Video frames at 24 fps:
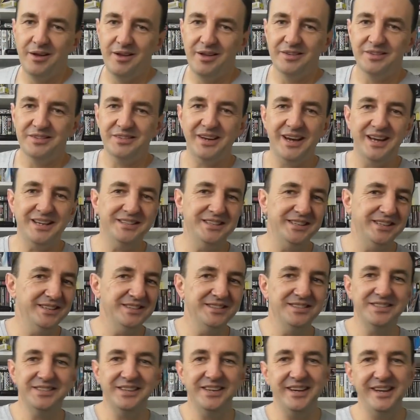So as you can
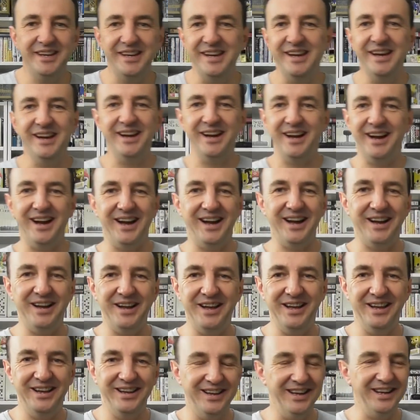see,
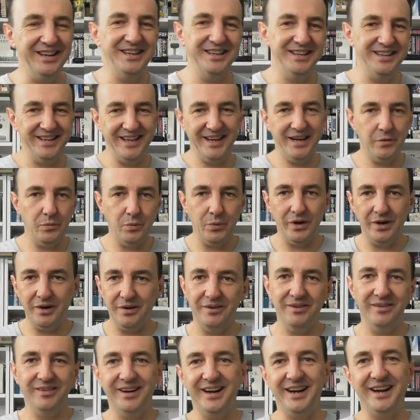it didn't end well.
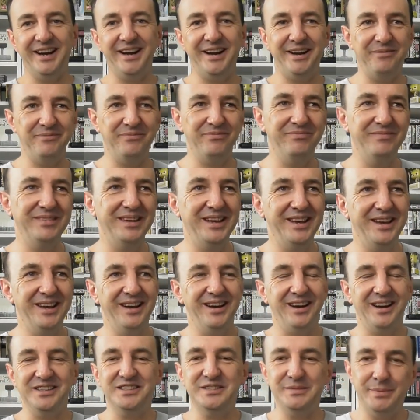
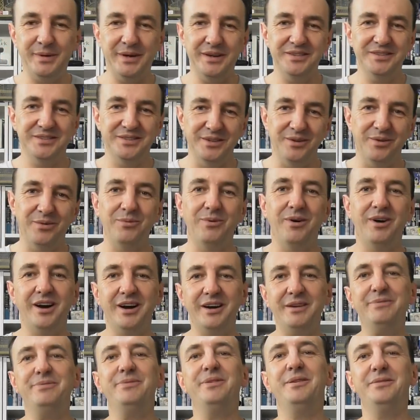I spoke to the
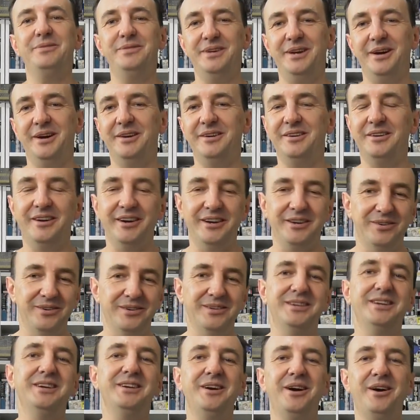wife of the owner. I
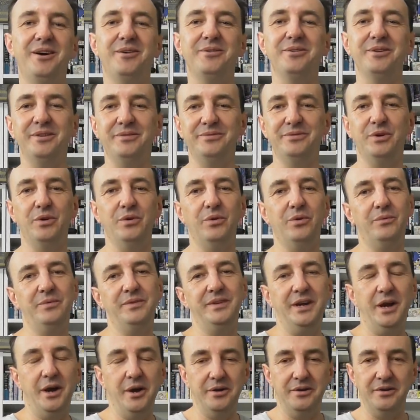couldn't get a hold of
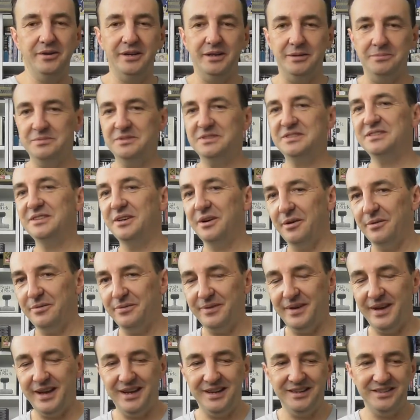the owner himself,
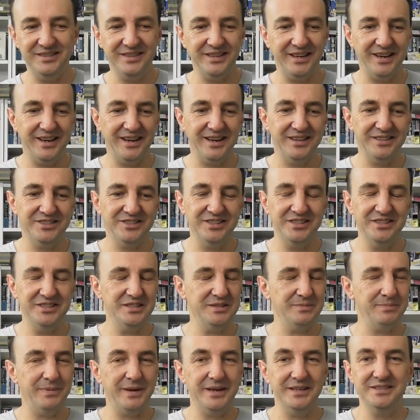and she
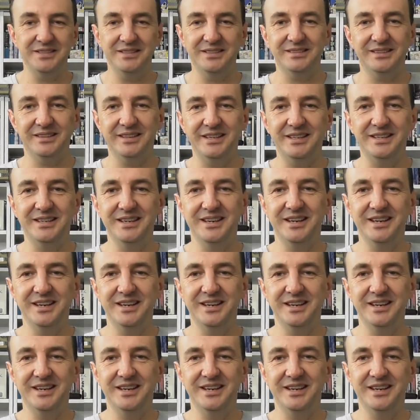just basically,